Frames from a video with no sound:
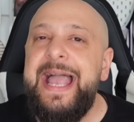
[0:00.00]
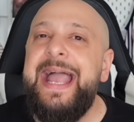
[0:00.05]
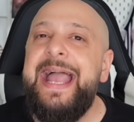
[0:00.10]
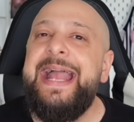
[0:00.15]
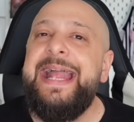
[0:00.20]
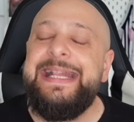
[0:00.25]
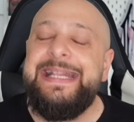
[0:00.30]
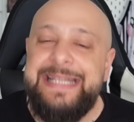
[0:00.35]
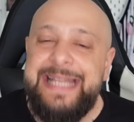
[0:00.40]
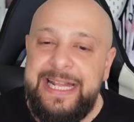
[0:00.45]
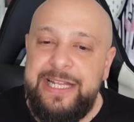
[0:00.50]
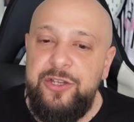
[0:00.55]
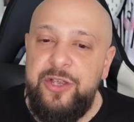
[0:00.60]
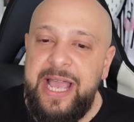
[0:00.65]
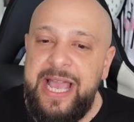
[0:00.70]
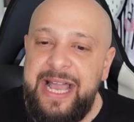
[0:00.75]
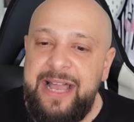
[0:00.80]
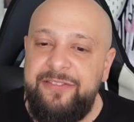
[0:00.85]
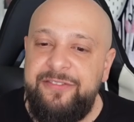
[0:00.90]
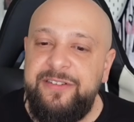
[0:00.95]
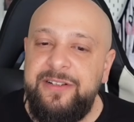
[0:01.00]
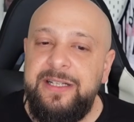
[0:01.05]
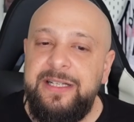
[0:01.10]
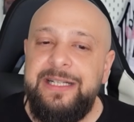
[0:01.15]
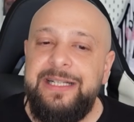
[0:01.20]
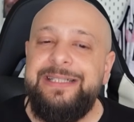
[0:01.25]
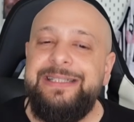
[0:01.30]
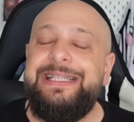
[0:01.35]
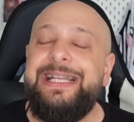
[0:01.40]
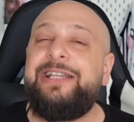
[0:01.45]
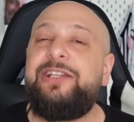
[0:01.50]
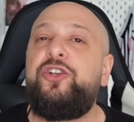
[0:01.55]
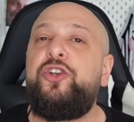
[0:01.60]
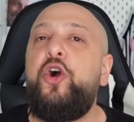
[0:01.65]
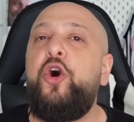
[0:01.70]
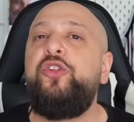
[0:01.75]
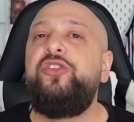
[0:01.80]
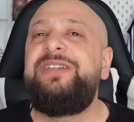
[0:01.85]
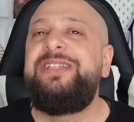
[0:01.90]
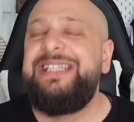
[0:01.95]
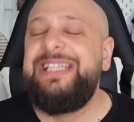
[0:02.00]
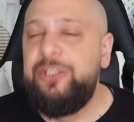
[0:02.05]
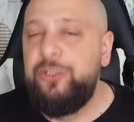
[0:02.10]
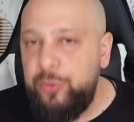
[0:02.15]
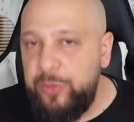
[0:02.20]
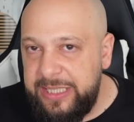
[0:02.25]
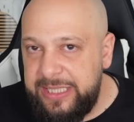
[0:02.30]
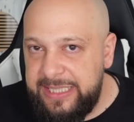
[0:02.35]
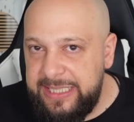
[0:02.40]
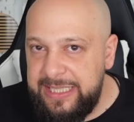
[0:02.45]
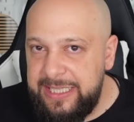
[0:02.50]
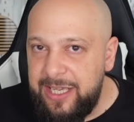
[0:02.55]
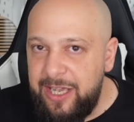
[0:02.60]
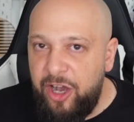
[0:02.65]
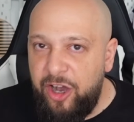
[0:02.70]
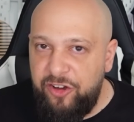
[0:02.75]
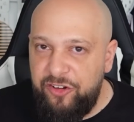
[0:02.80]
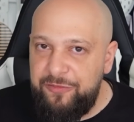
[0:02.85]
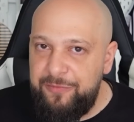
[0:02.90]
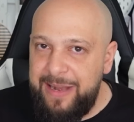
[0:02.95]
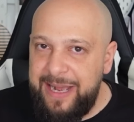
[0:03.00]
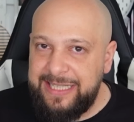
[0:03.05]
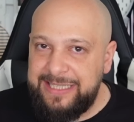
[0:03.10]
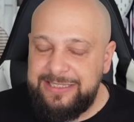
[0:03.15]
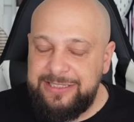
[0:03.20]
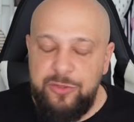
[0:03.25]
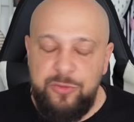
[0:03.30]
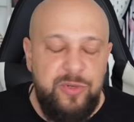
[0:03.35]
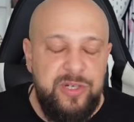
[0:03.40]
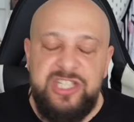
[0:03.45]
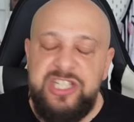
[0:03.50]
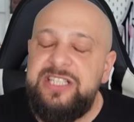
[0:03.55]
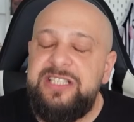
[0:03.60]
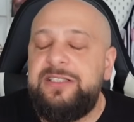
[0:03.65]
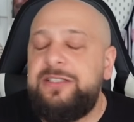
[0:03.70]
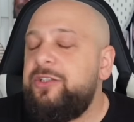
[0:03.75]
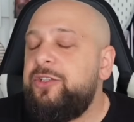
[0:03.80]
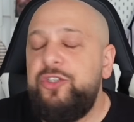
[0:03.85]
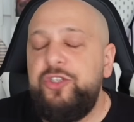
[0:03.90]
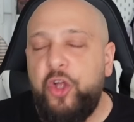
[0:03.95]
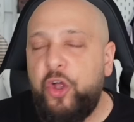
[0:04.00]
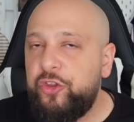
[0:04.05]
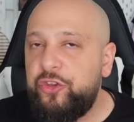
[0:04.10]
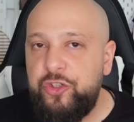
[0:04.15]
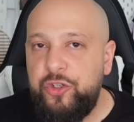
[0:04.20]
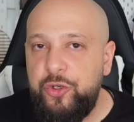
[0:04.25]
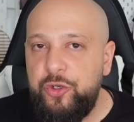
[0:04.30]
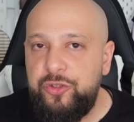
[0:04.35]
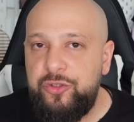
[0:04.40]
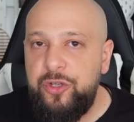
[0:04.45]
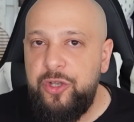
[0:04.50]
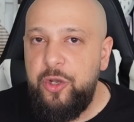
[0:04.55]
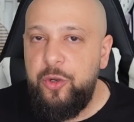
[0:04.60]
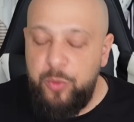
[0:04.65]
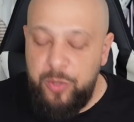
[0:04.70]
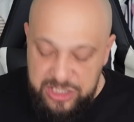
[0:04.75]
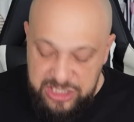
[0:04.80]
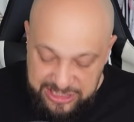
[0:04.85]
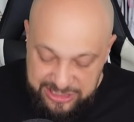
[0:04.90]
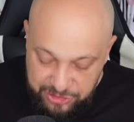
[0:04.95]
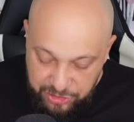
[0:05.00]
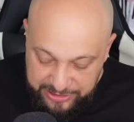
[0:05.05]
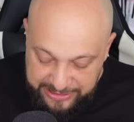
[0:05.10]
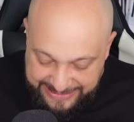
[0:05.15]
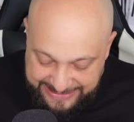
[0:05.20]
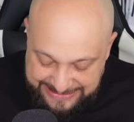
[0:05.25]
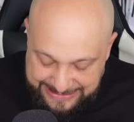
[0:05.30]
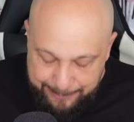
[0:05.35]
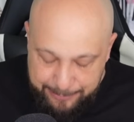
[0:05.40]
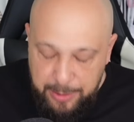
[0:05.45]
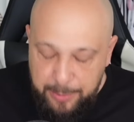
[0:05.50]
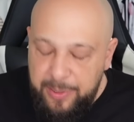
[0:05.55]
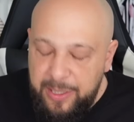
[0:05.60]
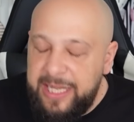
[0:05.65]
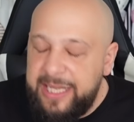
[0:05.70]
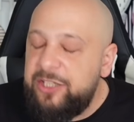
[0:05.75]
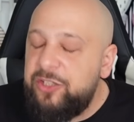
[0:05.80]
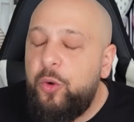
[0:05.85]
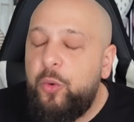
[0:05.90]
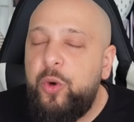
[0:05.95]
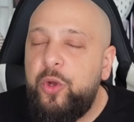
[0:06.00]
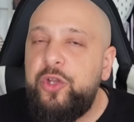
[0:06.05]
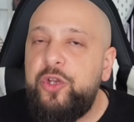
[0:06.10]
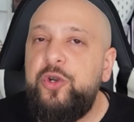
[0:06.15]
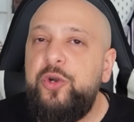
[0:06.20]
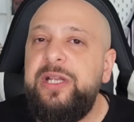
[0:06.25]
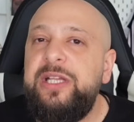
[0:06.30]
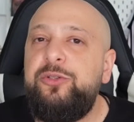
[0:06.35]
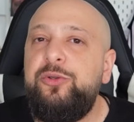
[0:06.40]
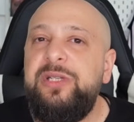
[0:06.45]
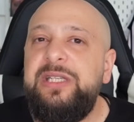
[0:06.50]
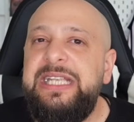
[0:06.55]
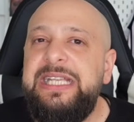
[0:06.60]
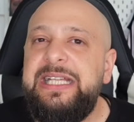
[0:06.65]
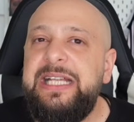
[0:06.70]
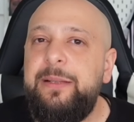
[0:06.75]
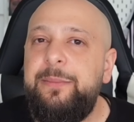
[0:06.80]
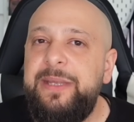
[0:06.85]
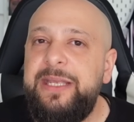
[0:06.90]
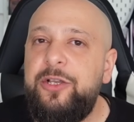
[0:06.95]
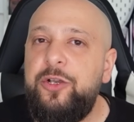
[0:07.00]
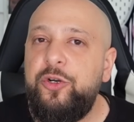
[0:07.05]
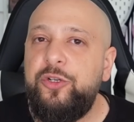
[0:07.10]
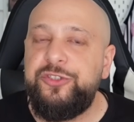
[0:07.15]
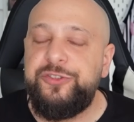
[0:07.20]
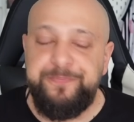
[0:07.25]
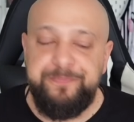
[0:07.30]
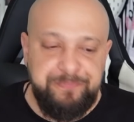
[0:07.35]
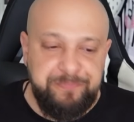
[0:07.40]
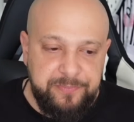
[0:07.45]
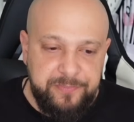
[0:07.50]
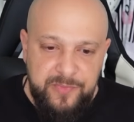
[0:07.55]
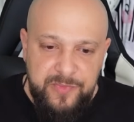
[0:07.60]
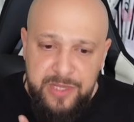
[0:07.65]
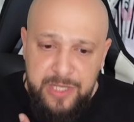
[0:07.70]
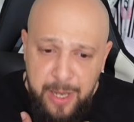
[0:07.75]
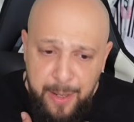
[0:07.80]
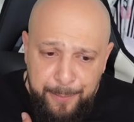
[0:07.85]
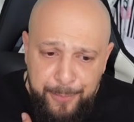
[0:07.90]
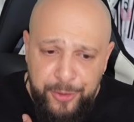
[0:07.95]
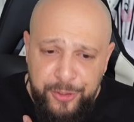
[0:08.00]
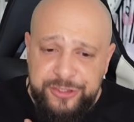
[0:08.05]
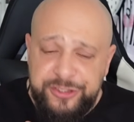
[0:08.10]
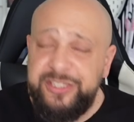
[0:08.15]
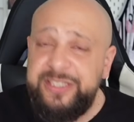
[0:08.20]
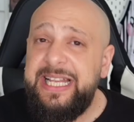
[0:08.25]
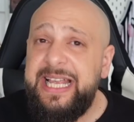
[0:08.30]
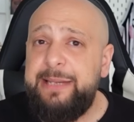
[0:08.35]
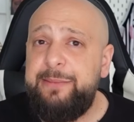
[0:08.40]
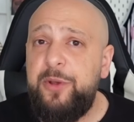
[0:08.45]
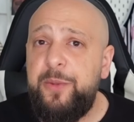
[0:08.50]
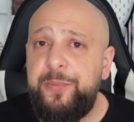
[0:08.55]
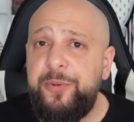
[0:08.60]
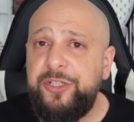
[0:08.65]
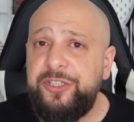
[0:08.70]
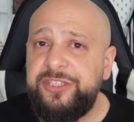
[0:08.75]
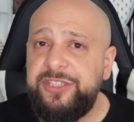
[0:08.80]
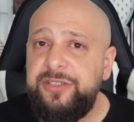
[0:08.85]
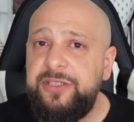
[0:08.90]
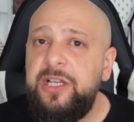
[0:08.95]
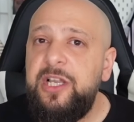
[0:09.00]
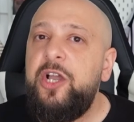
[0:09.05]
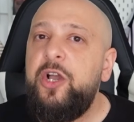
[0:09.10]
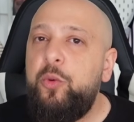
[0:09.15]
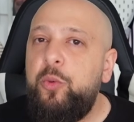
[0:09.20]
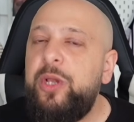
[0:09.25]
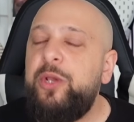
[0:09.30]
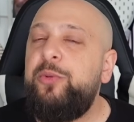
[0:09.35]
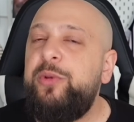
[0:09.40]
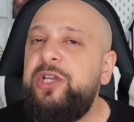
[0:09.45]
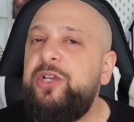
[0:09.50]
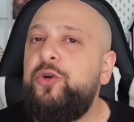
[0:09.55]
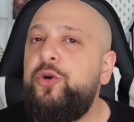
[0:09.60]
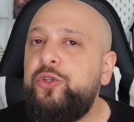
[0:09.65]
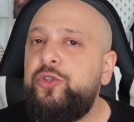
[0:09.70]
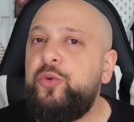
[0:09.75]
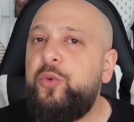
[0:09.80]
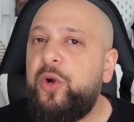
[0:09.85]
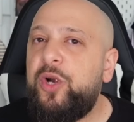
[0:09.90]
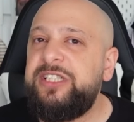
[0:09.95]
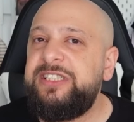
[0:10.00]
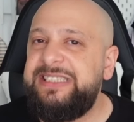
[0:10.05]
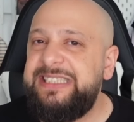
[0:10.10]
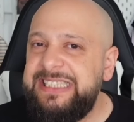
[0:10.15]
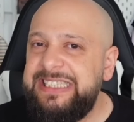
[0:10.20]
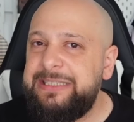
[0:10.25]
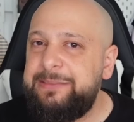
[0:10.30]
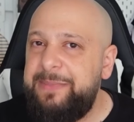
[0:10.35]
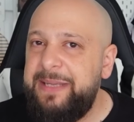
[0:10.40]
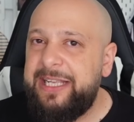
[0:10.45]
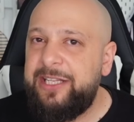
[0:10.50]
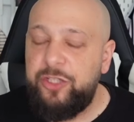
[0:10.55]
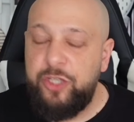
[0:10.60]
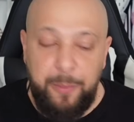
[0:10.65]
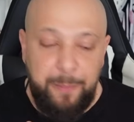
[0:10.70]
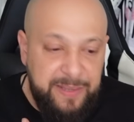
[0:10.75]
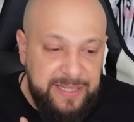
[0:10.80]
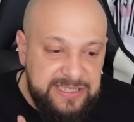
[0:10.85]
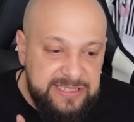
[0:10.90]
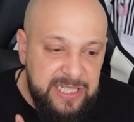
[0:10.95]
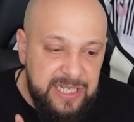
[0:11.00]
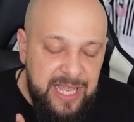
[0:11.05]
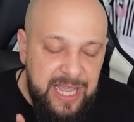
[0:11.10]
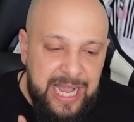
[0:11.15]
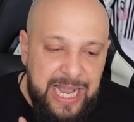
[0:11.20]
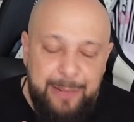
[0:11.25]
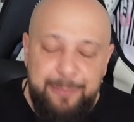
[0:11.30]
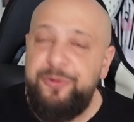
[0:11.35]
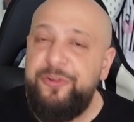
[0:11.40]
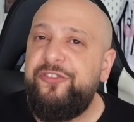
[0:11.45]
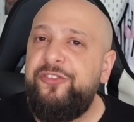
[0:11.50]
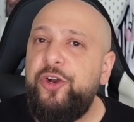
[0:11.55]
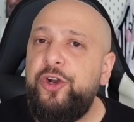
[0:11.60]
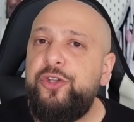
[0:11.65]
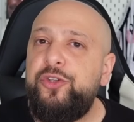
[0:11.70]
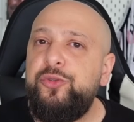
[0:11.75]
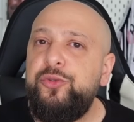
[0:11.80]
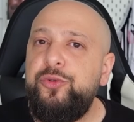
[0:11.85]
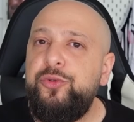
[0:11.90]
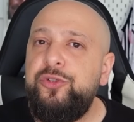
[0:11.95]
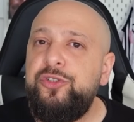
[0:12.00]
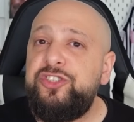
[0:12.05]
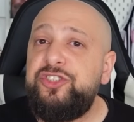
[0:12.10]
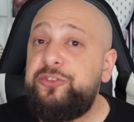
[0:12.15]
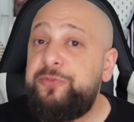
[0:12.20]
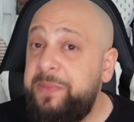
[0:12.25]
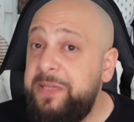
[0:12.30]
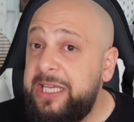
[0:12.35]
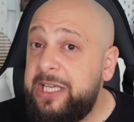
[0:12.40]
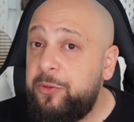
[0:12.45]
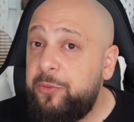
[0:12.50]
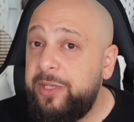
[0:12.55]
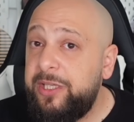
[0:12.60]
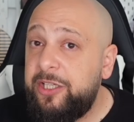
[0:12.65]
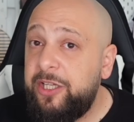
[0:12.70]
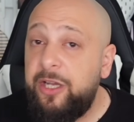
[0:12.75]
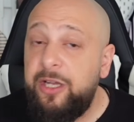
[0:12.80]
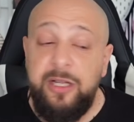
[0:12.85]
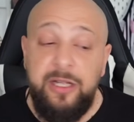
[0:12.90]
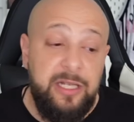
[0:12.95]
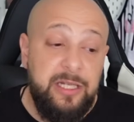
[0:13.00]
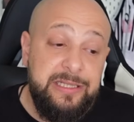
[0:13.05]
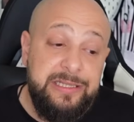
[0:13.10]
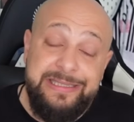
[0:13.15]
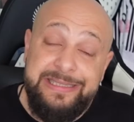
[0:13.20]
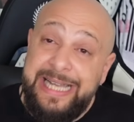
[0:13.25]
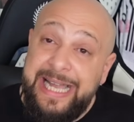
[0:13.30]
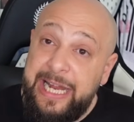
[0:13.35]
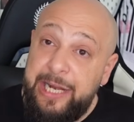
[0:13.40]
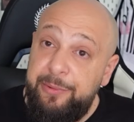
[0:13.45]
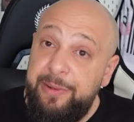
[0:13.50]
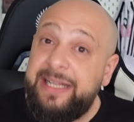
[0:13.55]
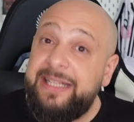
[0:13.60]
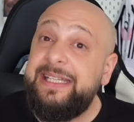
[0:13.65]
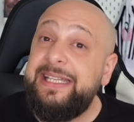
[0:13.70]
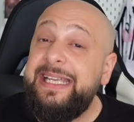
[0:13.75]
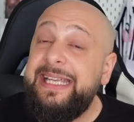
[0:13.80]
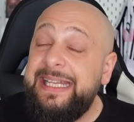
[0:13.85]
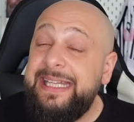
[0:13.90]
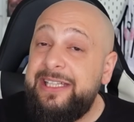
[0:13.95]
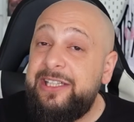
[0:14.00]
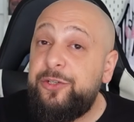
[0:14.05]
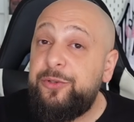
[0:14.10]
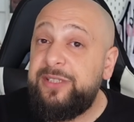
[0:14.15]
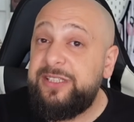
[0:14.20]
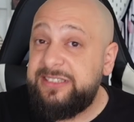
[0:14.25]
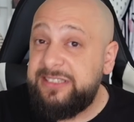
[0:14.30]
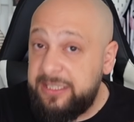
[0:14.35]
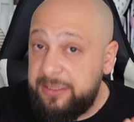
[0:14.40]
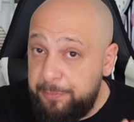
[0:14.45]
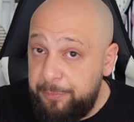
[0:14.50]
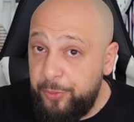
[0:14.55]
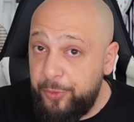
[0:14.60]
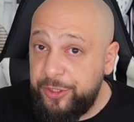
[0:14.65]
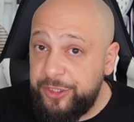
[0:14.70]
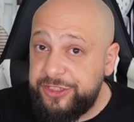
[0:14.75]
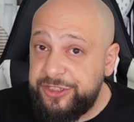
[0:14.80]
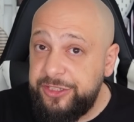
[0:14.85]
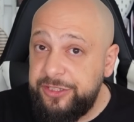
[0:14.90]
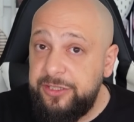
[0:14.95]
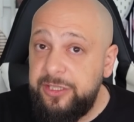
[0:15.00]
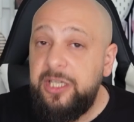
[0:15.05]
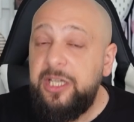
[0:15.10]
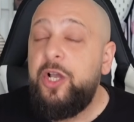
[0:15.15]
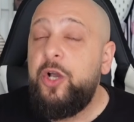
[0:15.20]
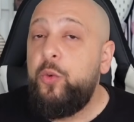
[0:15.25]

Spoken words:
And then you have that continuity of Max, which is not good, which is not acceptable. I don't want to go into detail because personally, I'm a person, when we go towards these big topics, I prefer to speak with the direct interested person.